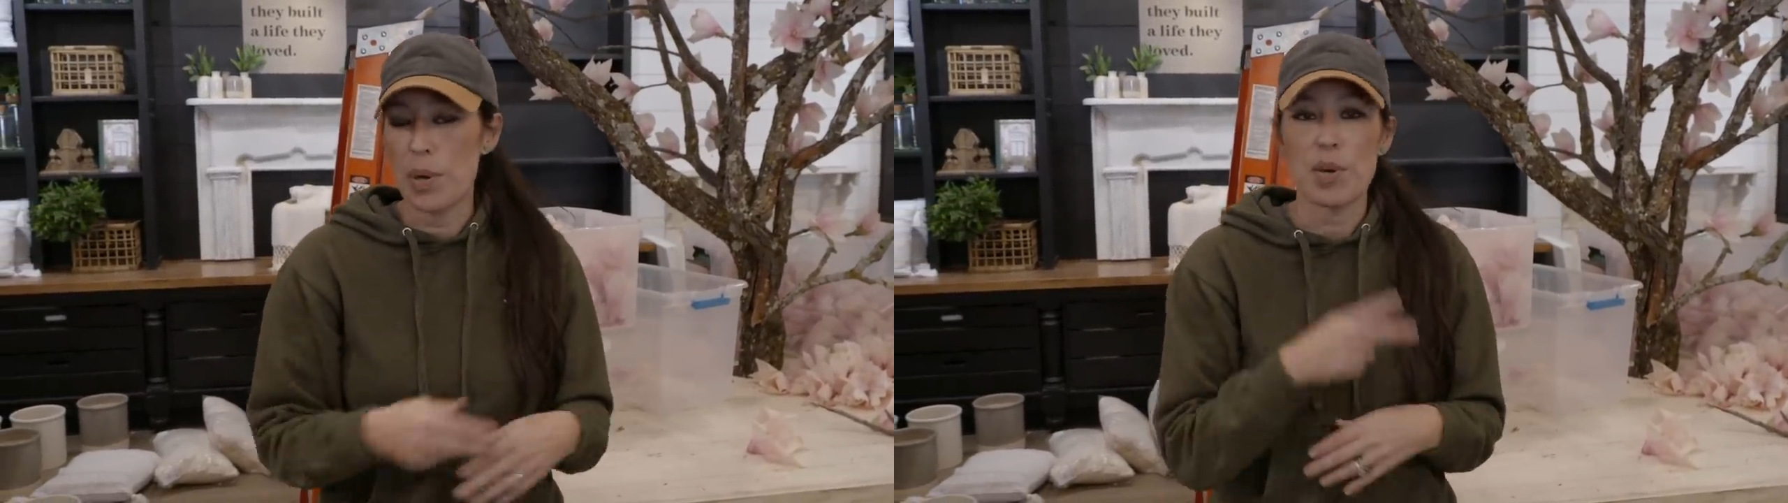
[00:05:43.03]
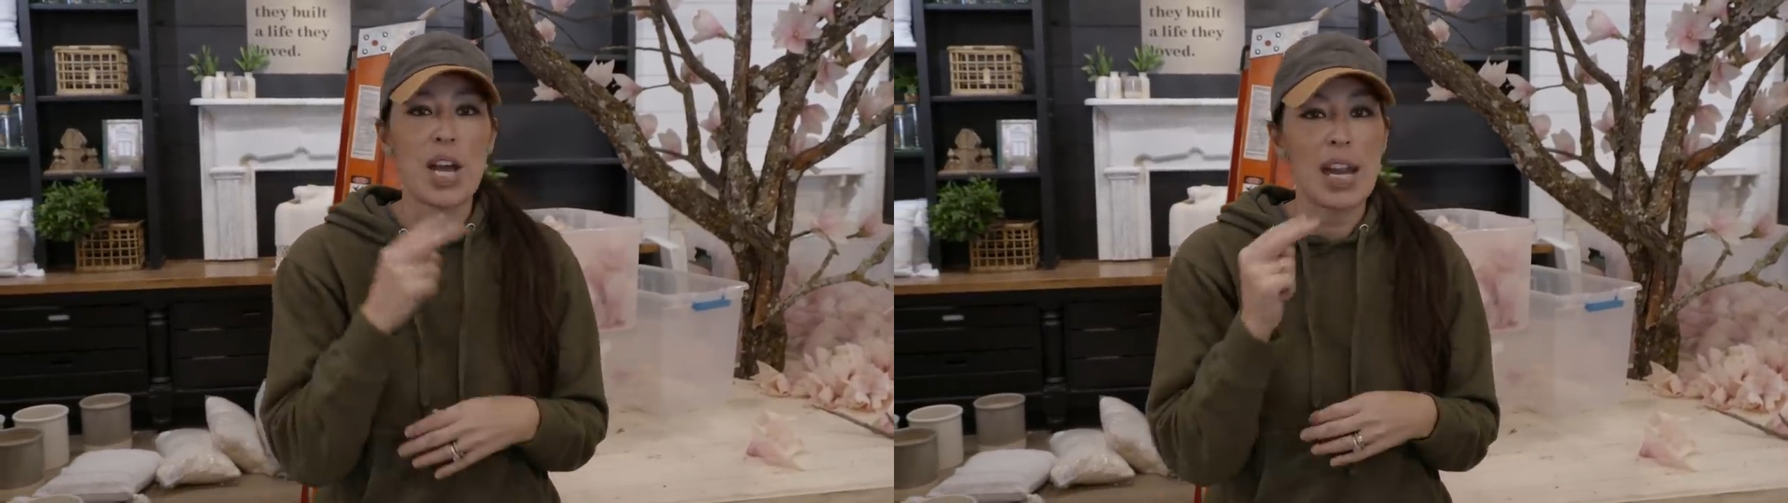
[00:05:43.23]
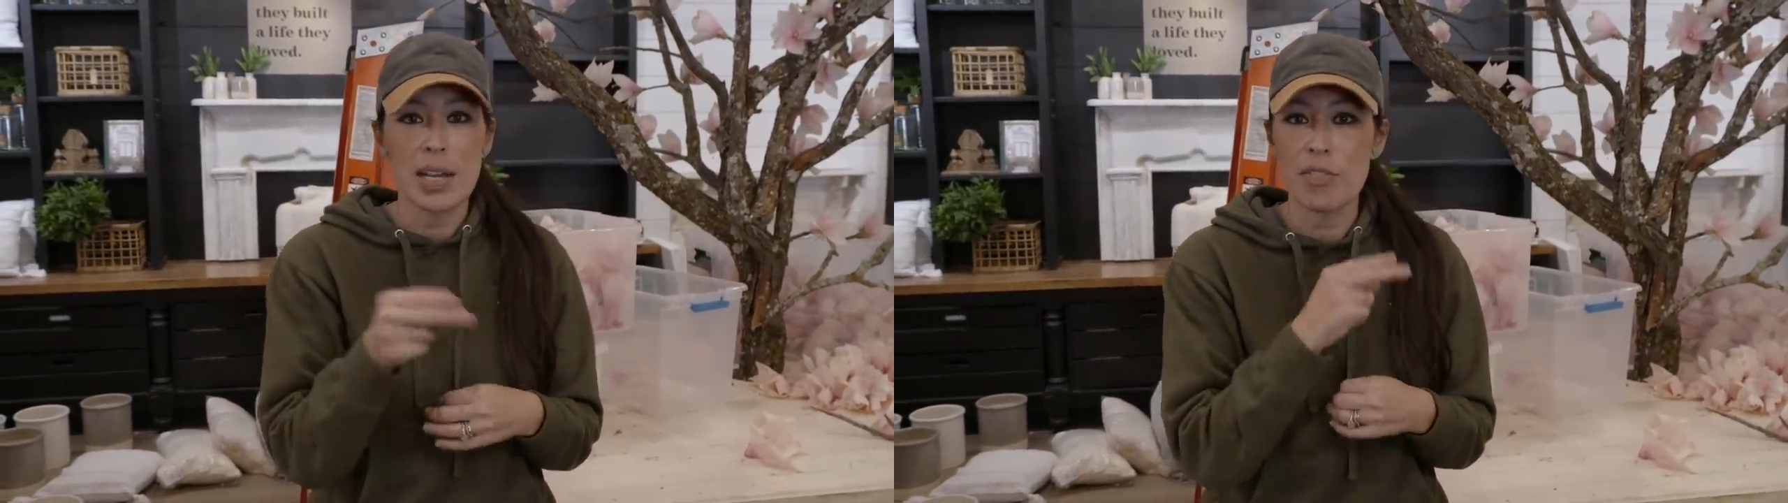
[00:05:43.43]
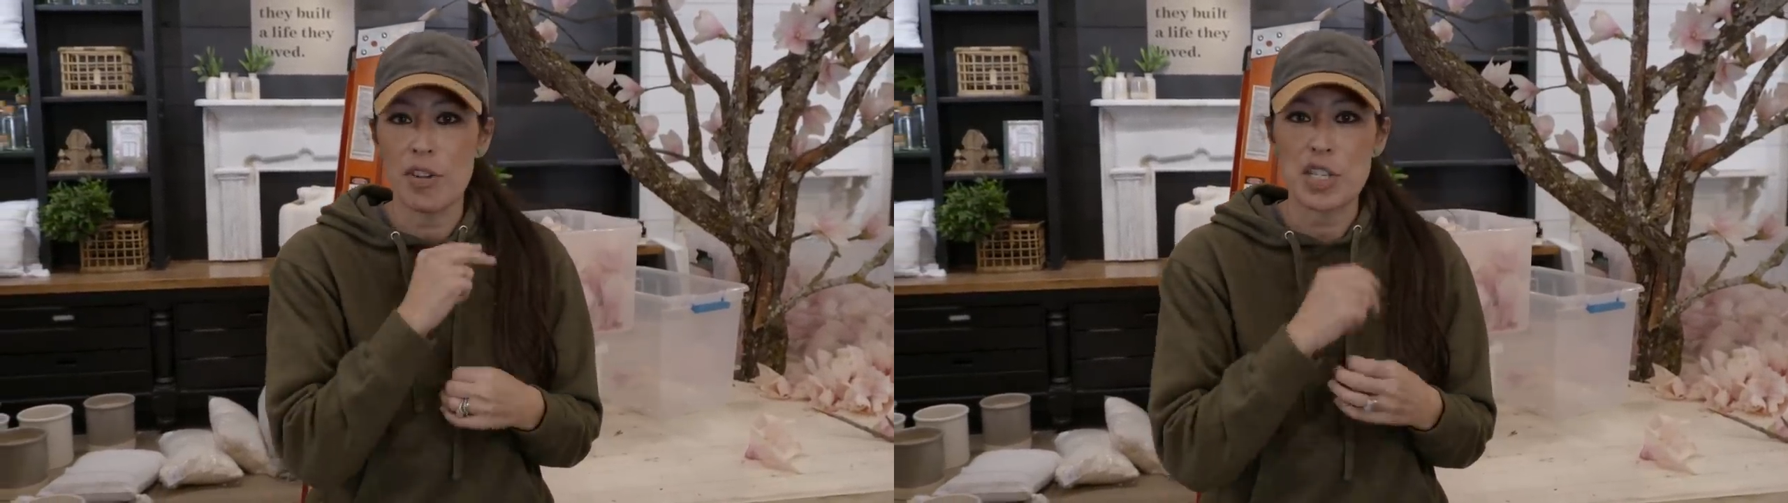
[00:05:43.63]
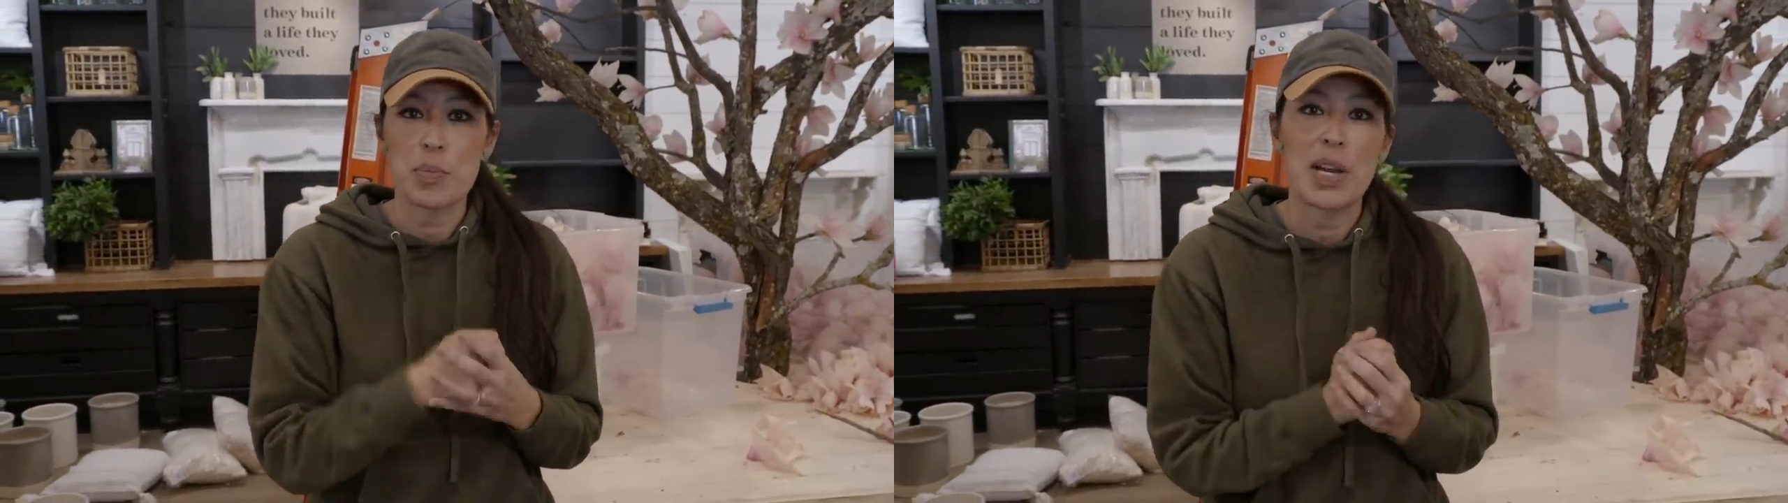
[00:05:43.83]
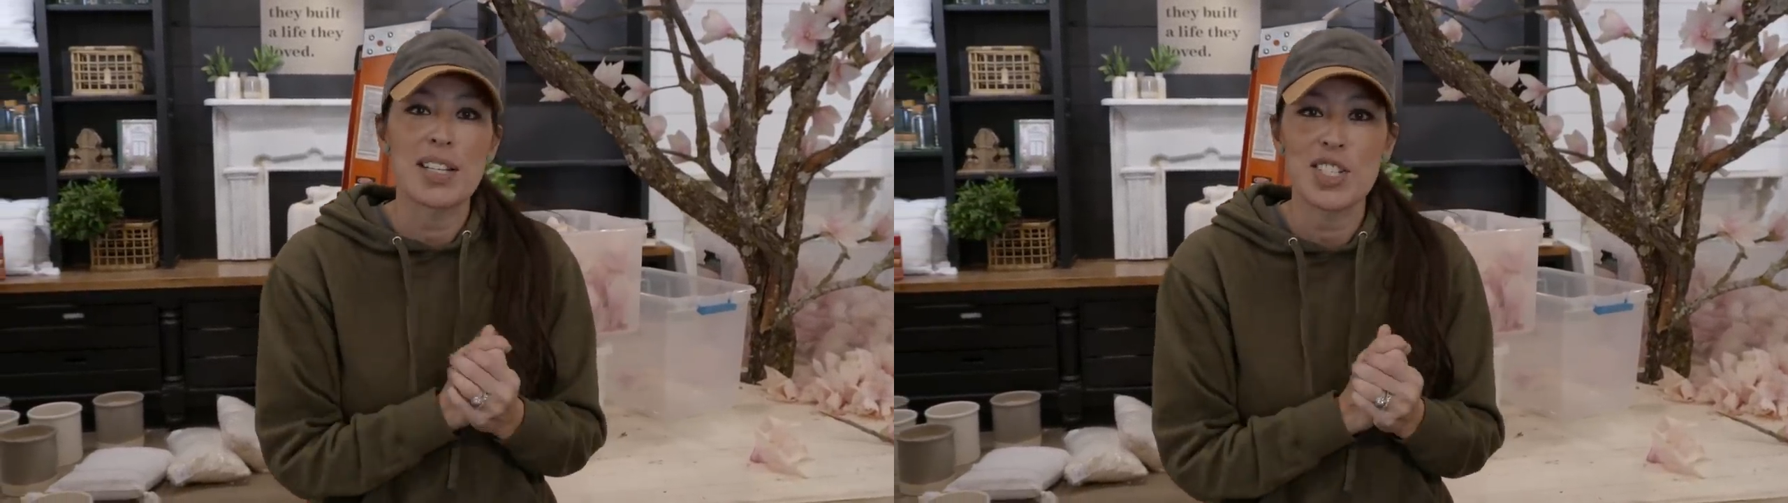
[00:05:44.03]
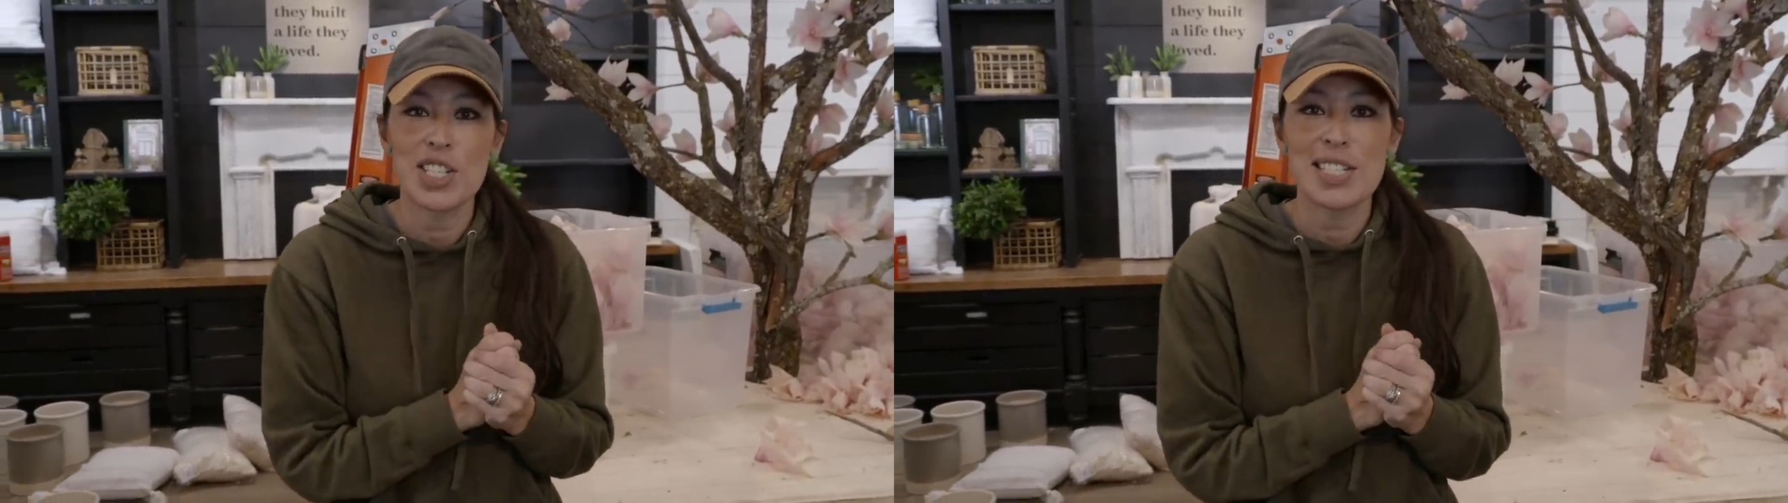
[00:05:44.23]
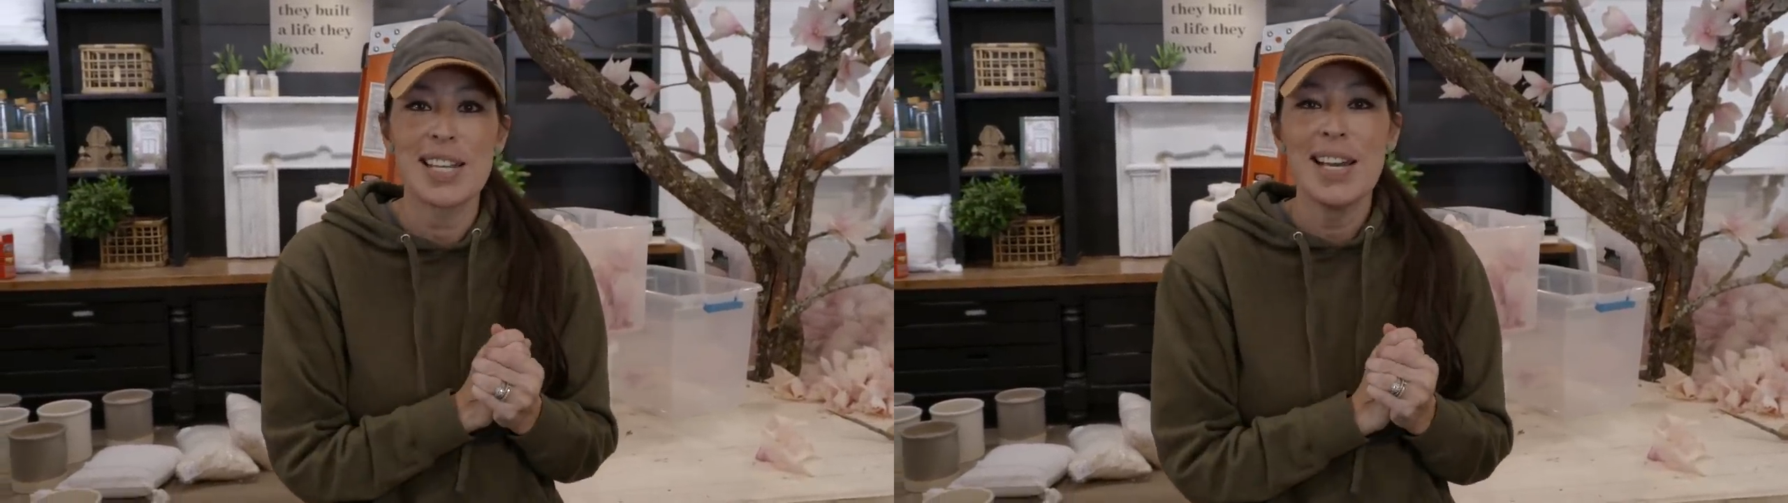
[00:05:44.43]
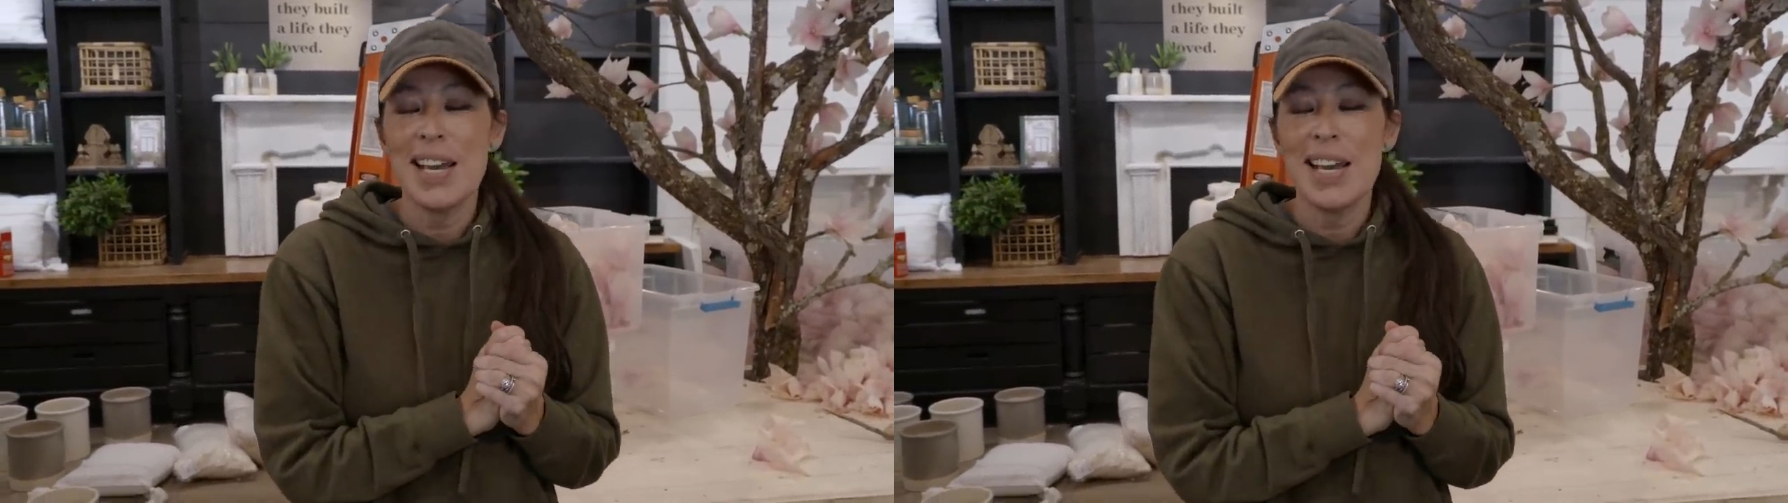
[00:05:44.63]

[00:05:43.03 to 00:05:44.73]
were cutting fresh branches